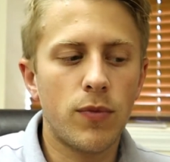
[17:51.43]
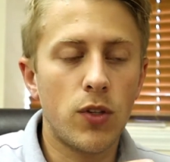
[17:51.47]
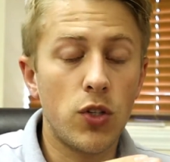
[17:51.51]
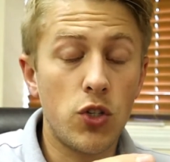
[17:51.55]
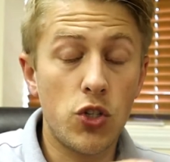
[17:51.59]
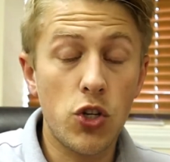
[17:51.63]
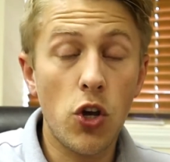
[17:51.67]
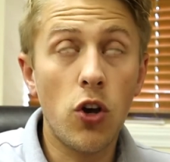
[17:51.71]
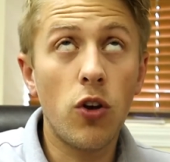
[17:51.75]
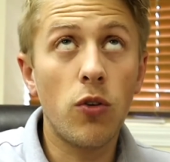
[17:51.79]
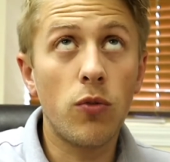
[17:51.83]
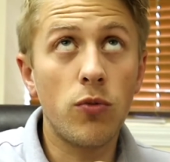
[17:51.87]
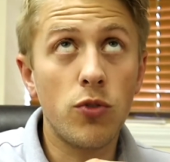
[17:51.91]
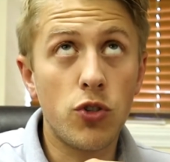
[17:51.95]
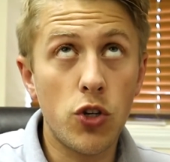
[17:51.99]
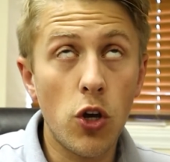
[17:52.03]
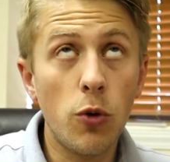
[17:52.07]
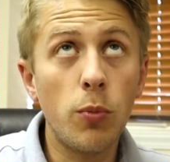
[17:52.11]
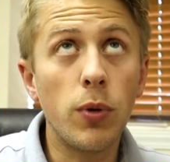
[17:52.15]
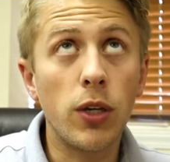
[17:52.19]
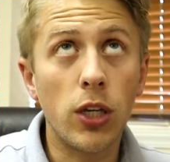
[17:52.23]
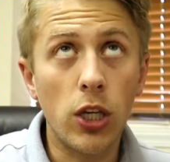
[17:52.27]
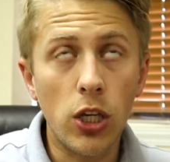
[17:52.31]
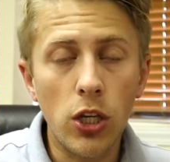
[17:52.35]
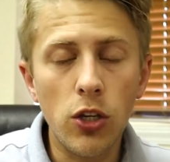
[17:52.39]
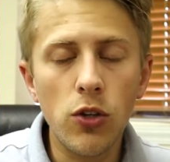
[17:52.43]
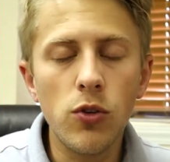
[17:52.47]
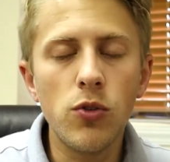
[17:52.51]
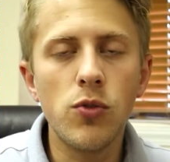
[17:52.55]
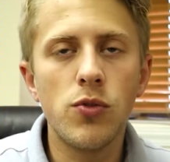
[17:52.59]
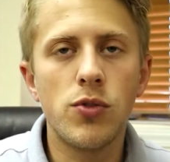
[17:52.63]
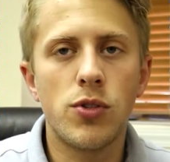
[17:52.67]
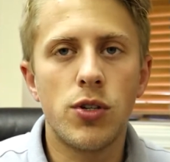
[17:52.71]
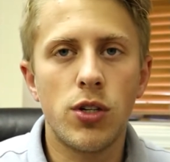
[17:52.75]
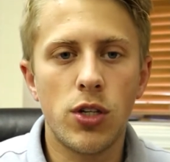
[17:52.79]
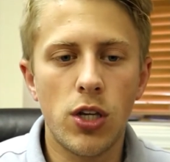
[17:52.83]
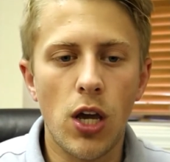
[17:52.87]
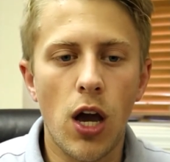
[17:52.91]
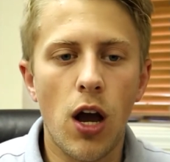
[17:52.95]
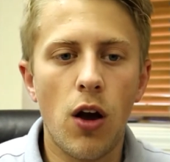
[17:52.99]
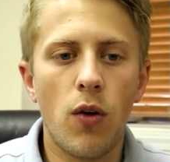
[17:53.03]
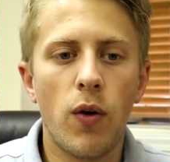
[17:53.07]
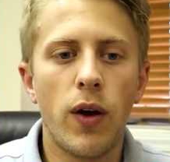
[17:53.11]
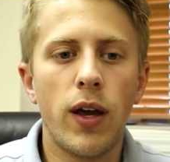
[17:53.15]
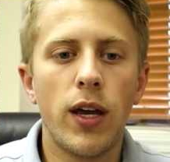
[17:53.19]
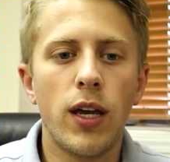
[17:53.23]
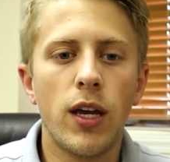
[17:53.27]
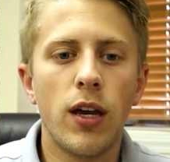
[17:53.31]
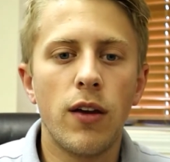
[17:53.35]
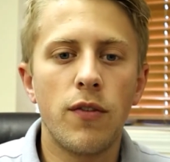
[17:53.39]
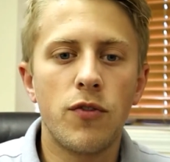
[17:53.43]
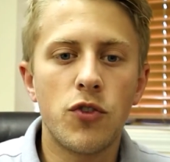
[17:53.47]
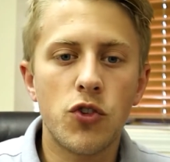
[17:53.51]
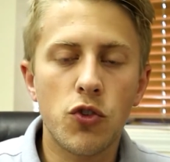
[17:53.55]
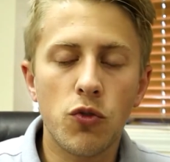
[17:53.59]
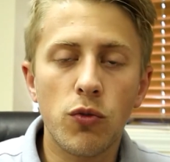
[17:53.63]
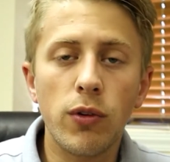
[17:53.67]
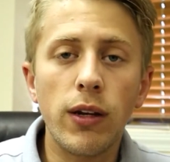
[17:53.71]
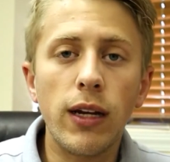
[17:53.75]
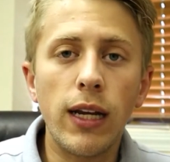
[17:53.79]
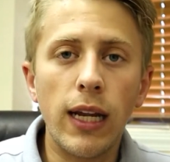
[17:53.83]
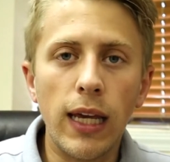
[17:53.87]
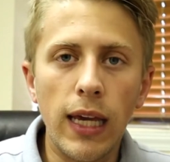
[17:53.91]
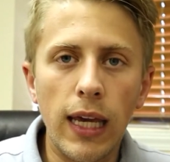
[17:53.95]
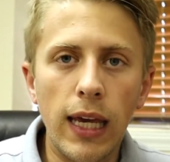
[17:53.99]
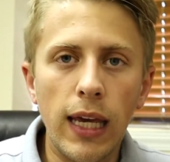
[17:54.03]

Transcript: Job accused Yahweh of treating